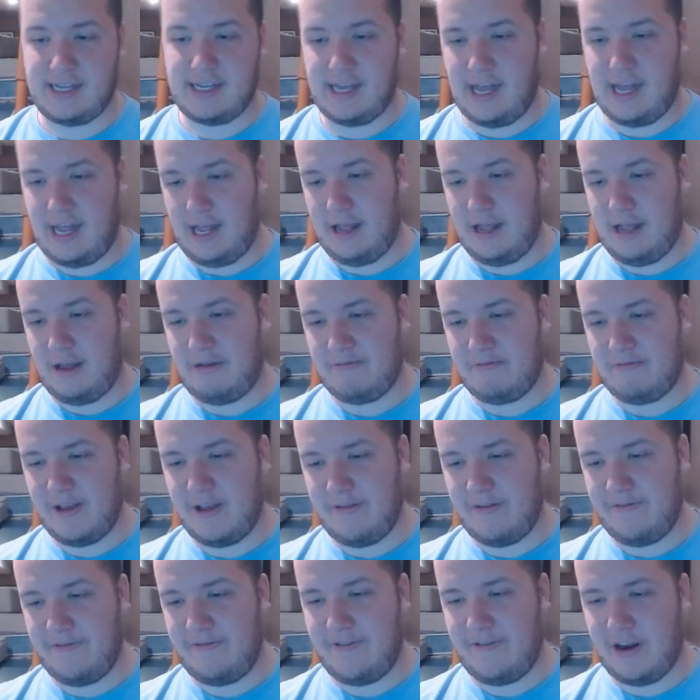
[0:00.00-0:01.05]

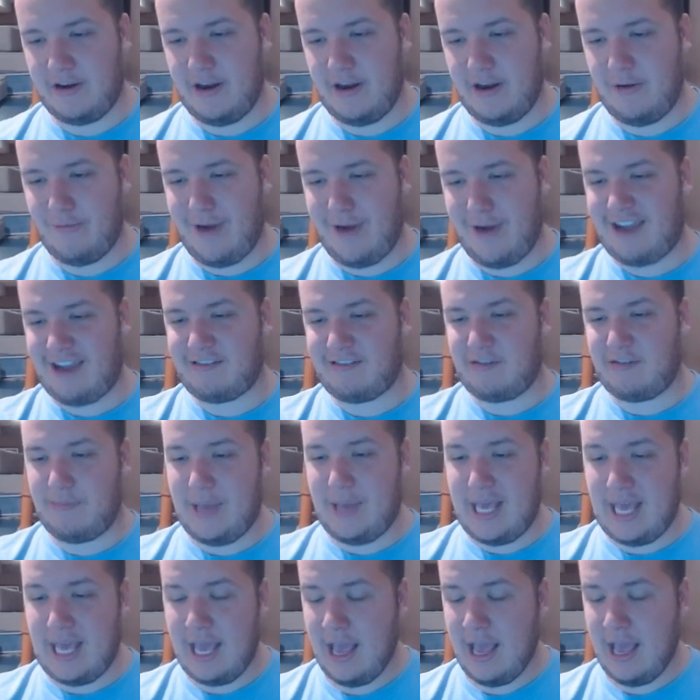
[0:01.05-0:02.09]
Very
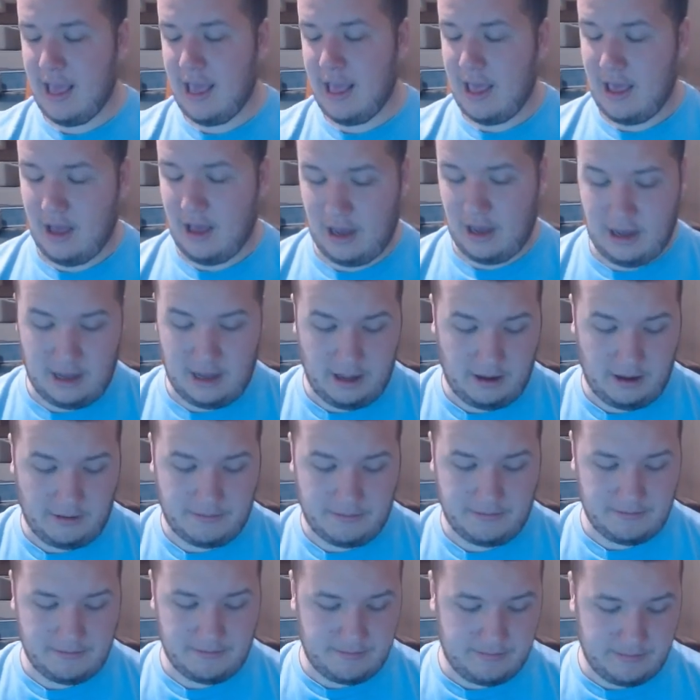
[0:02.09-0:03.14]
raspy,
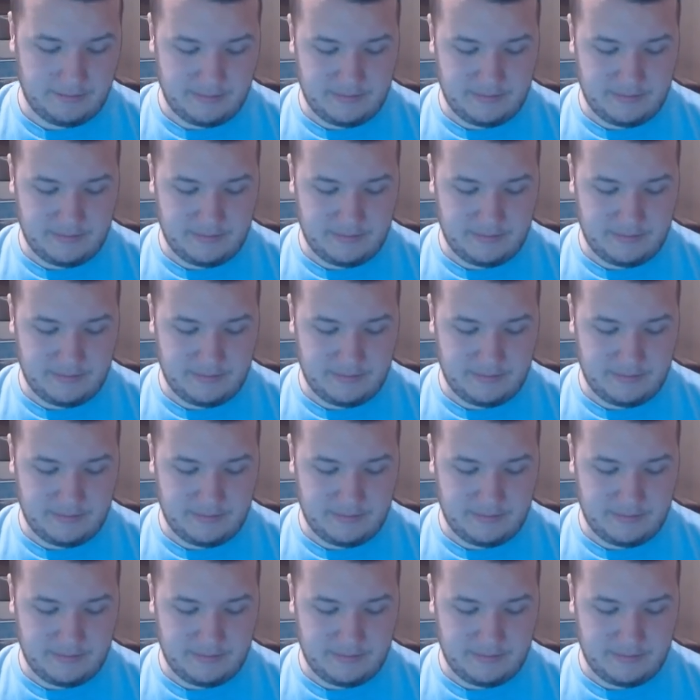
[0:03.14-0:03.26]
and